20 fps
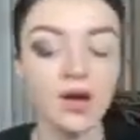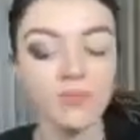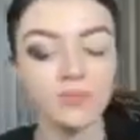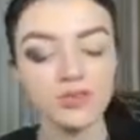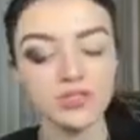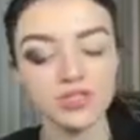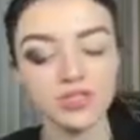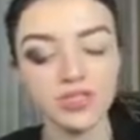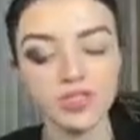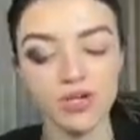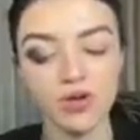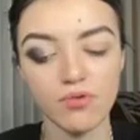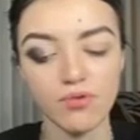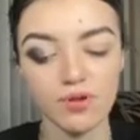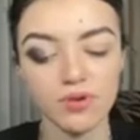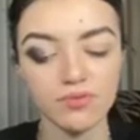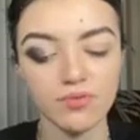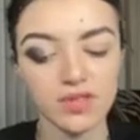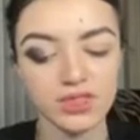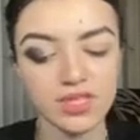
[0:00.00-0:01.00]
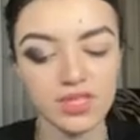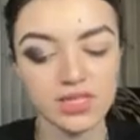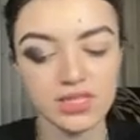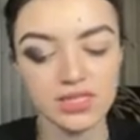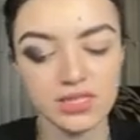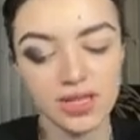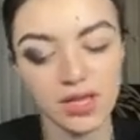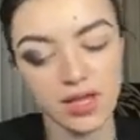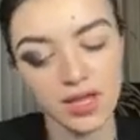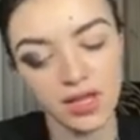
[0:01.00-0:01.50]
I'm just gonna go in with
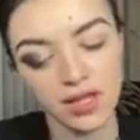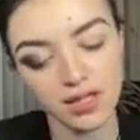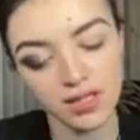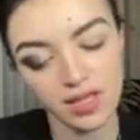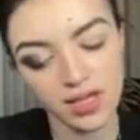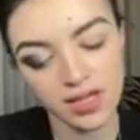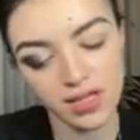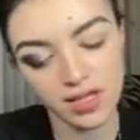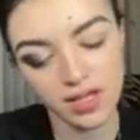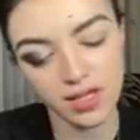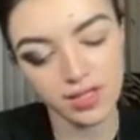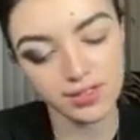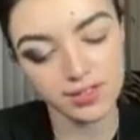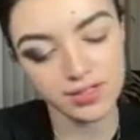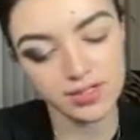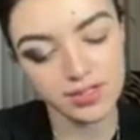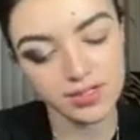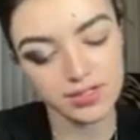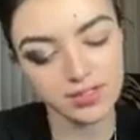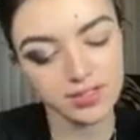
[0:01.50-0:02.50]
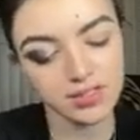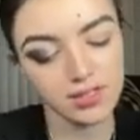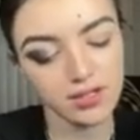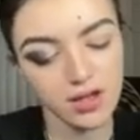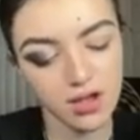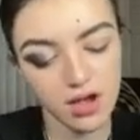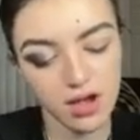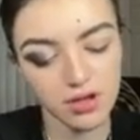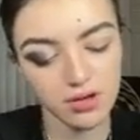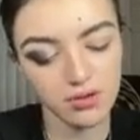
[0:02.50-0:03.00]
this LA Colors
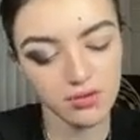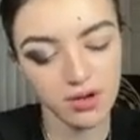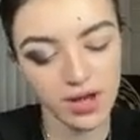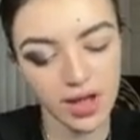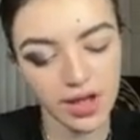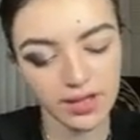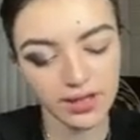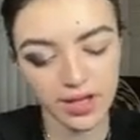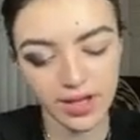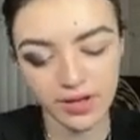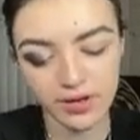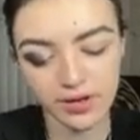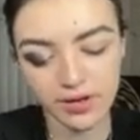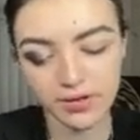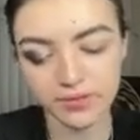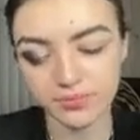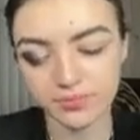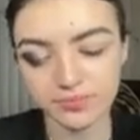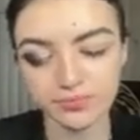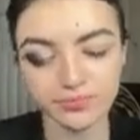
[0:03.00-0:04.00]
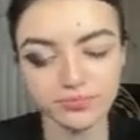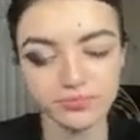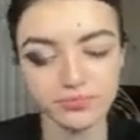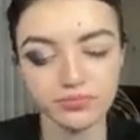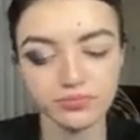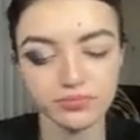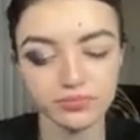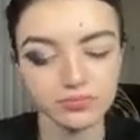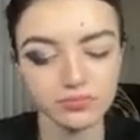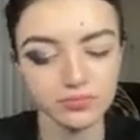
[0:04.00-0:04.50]
Auto Eyeliner,
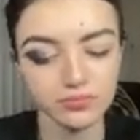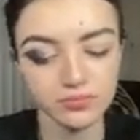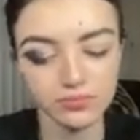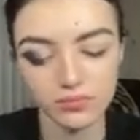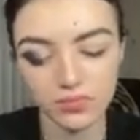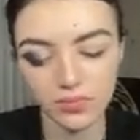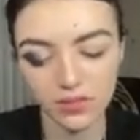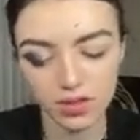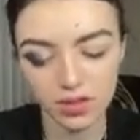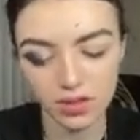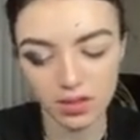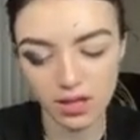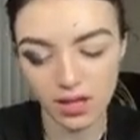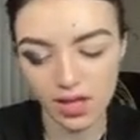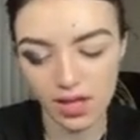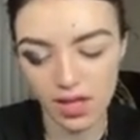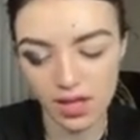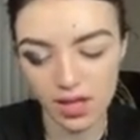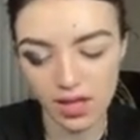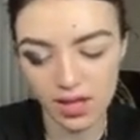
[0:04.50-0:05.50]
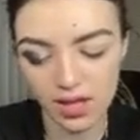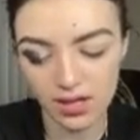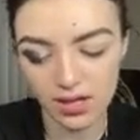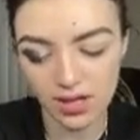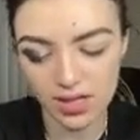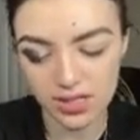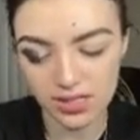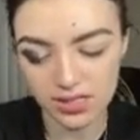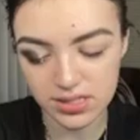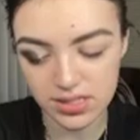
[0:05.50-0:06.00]
and
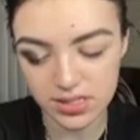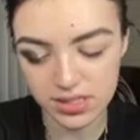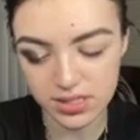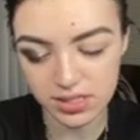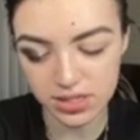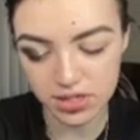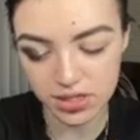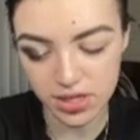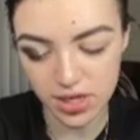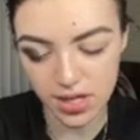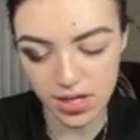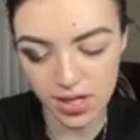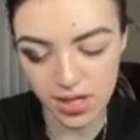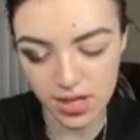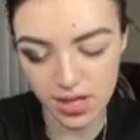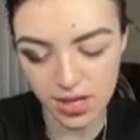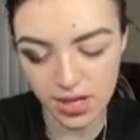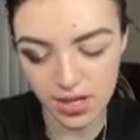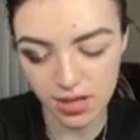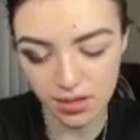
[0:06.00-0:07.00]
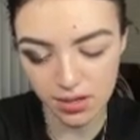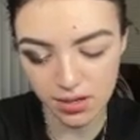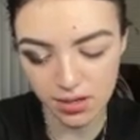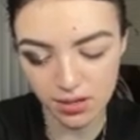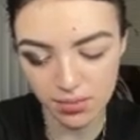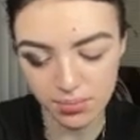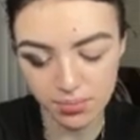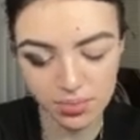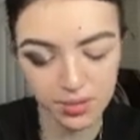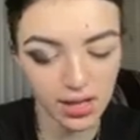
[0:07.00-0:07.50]
it's the shade
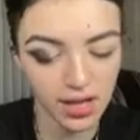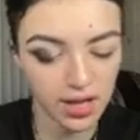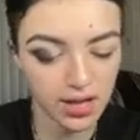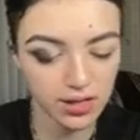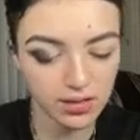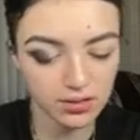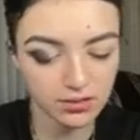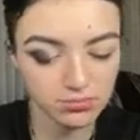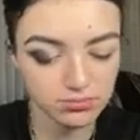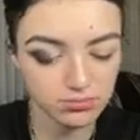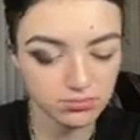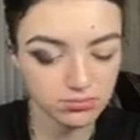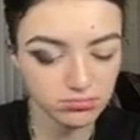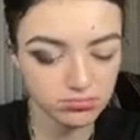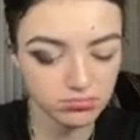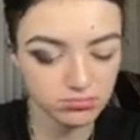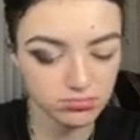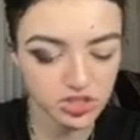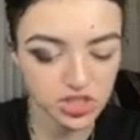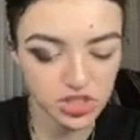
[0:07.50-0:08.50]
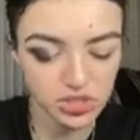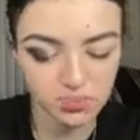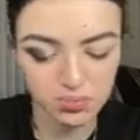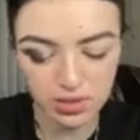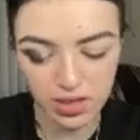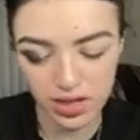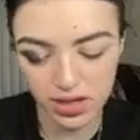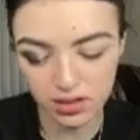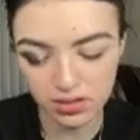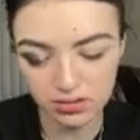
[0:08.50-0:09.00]
Black, just
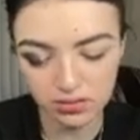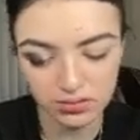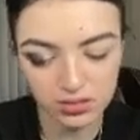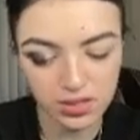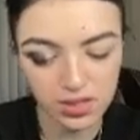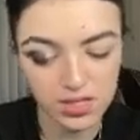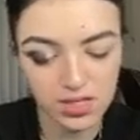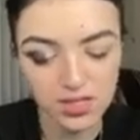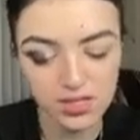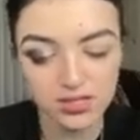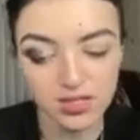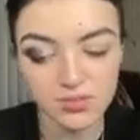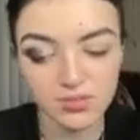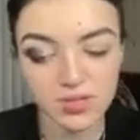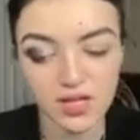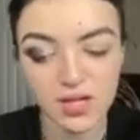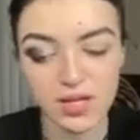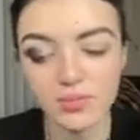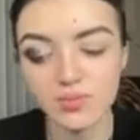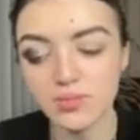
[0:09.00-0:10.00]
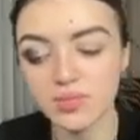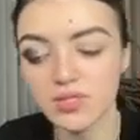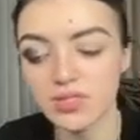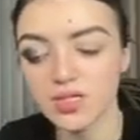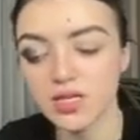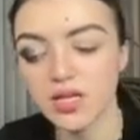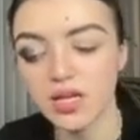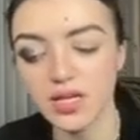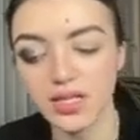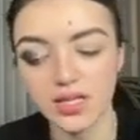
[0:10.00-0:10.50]
black. Sometimes
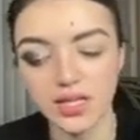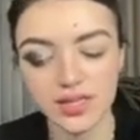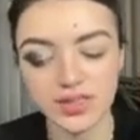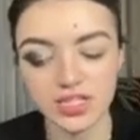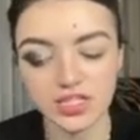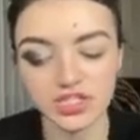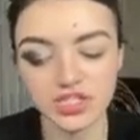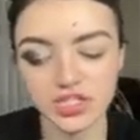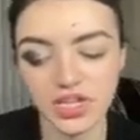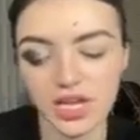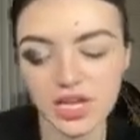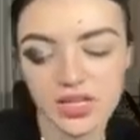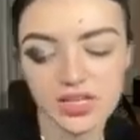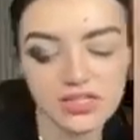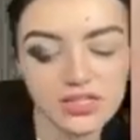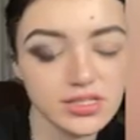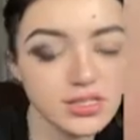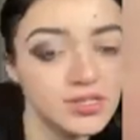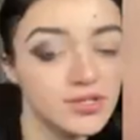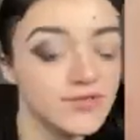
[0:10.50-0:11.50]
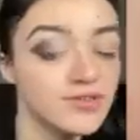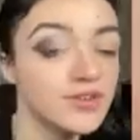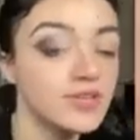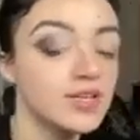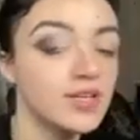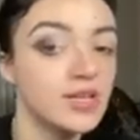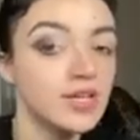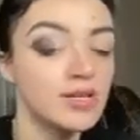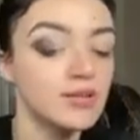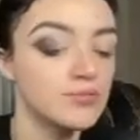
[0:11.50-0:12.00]
like the shade is a different
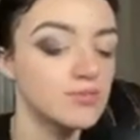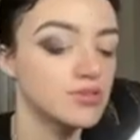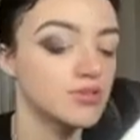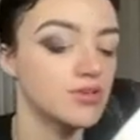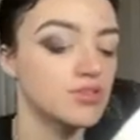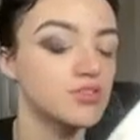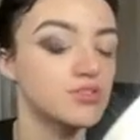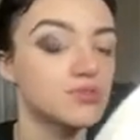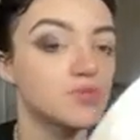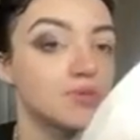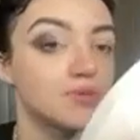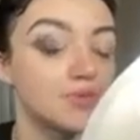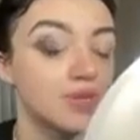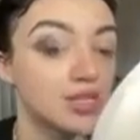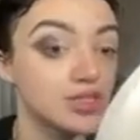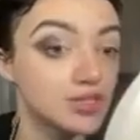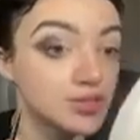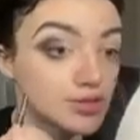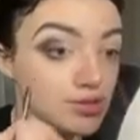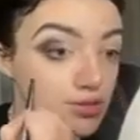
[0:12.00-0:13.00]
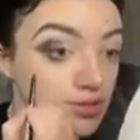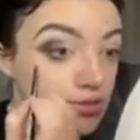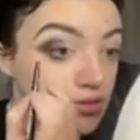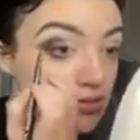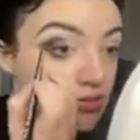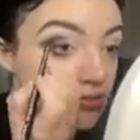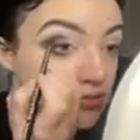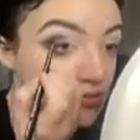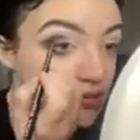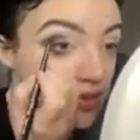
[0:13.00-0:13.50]
name, so I just want to make sure
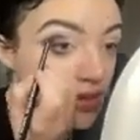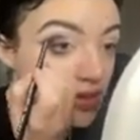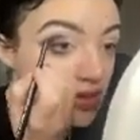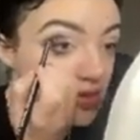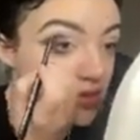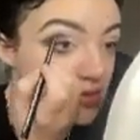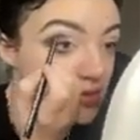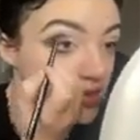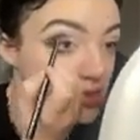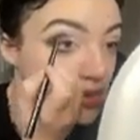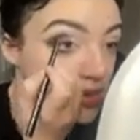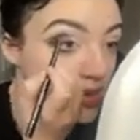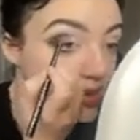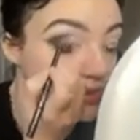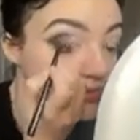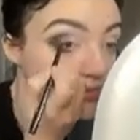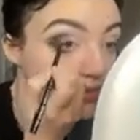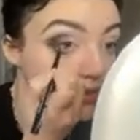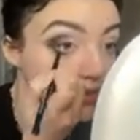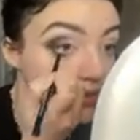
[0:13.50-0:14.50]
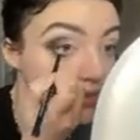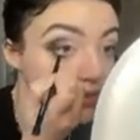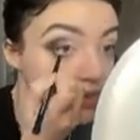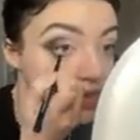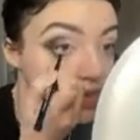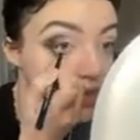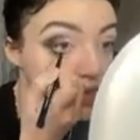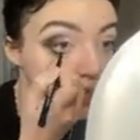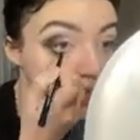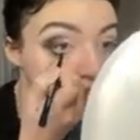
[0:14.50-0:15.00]
that it doesn't have another
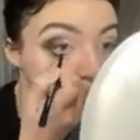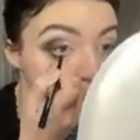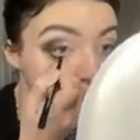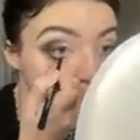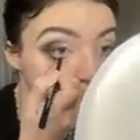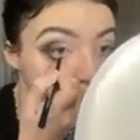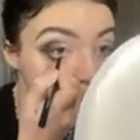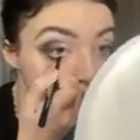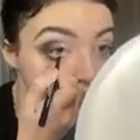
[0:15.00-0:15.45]
name.